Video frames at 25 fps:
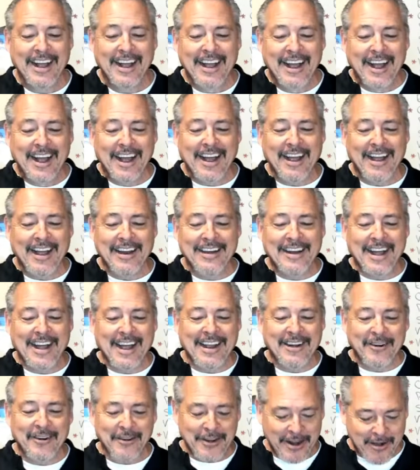And
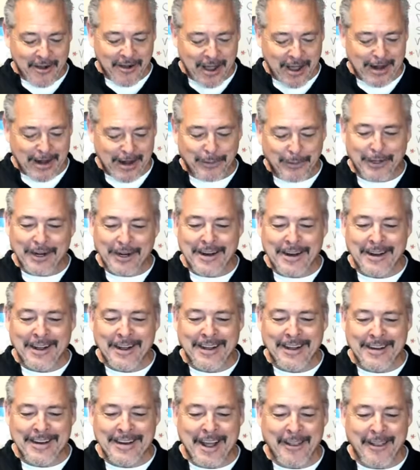I don't know how to put it
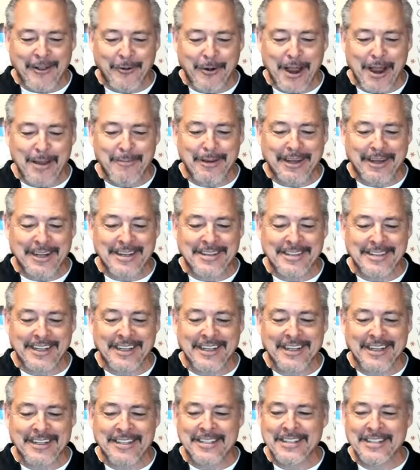another way, because
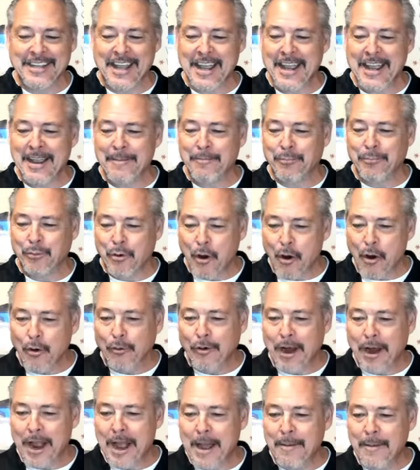it is a
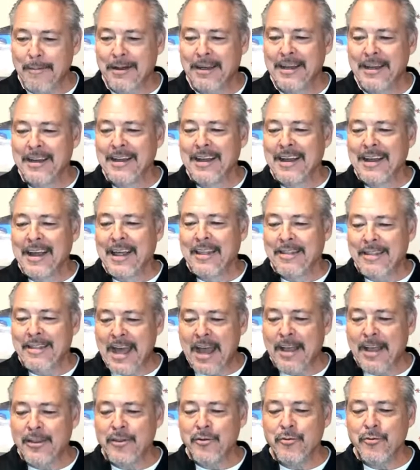program
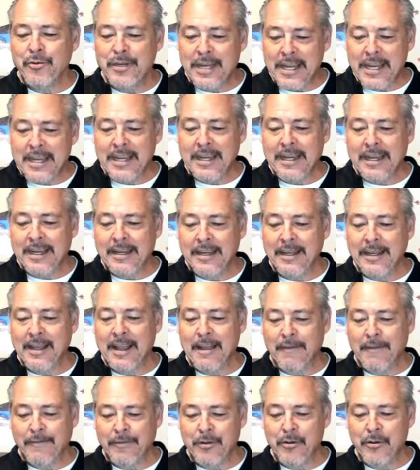that you need
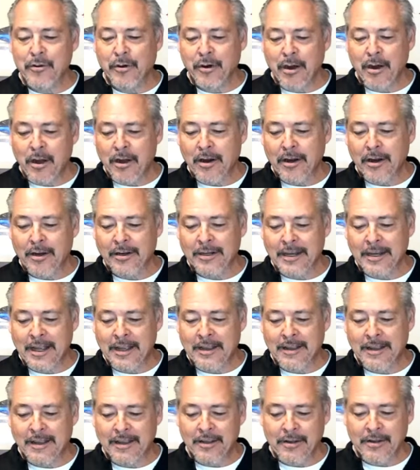if you
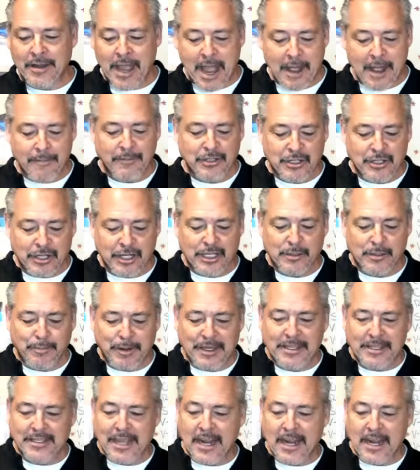can't just
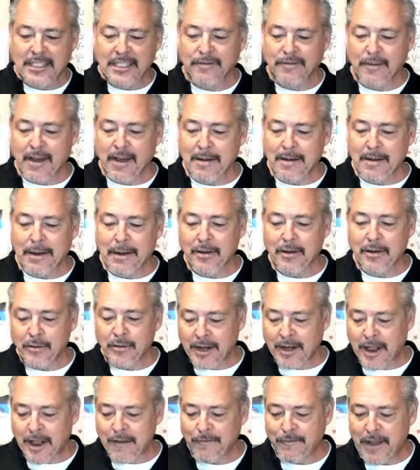be satisfied by
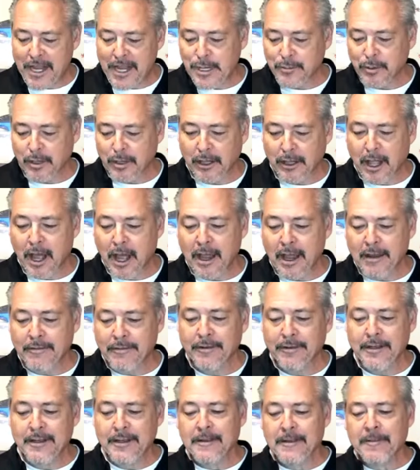doing a Facebook
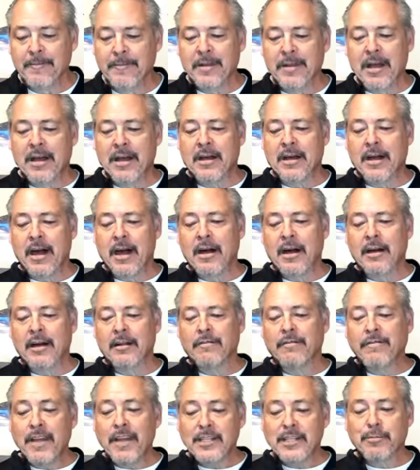Live
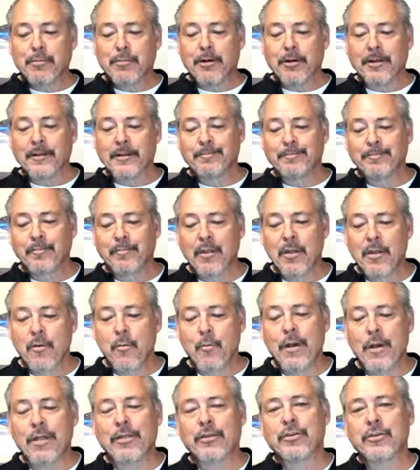on Facebook,
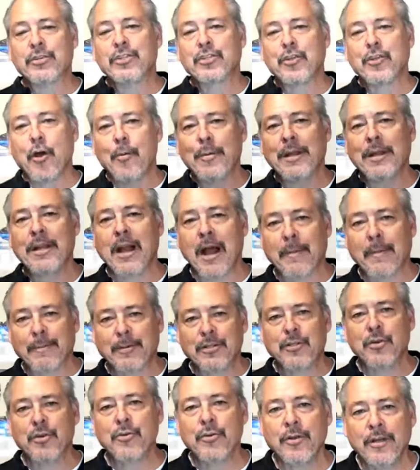when there's so many
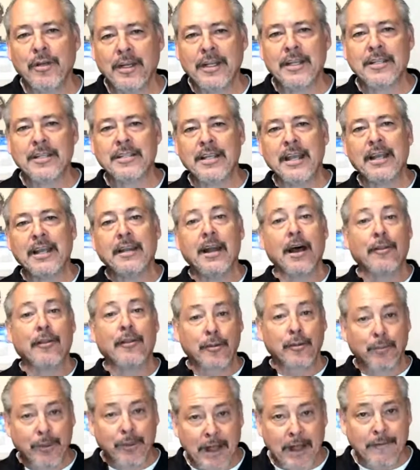opportunities in
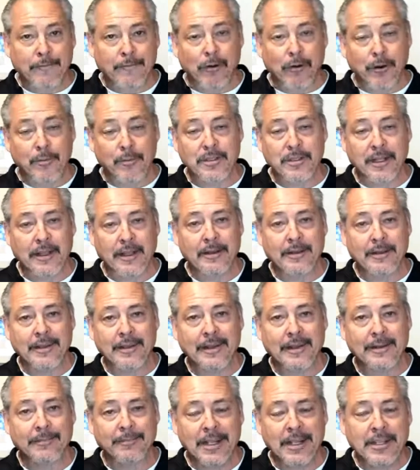other platforms like
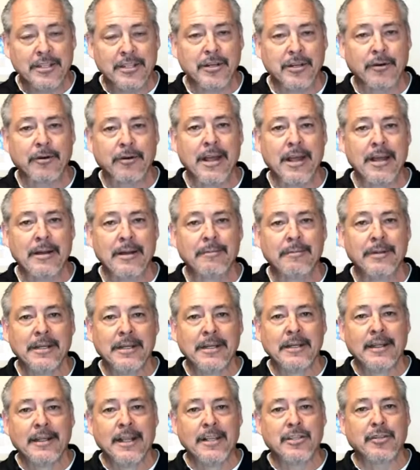Instagram
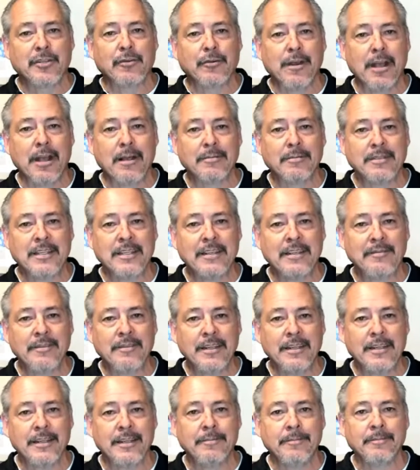
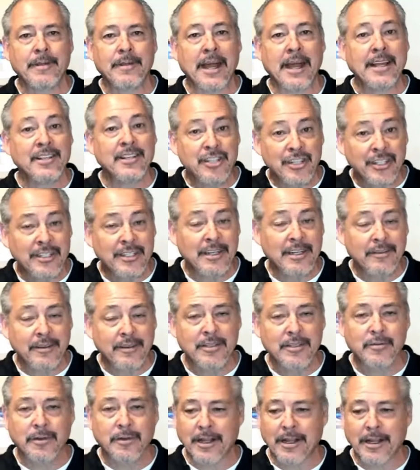TV, IGTV
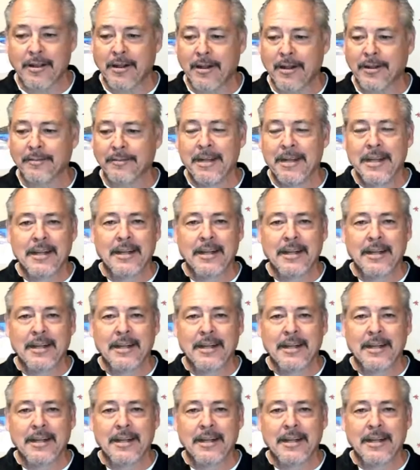is what they call it.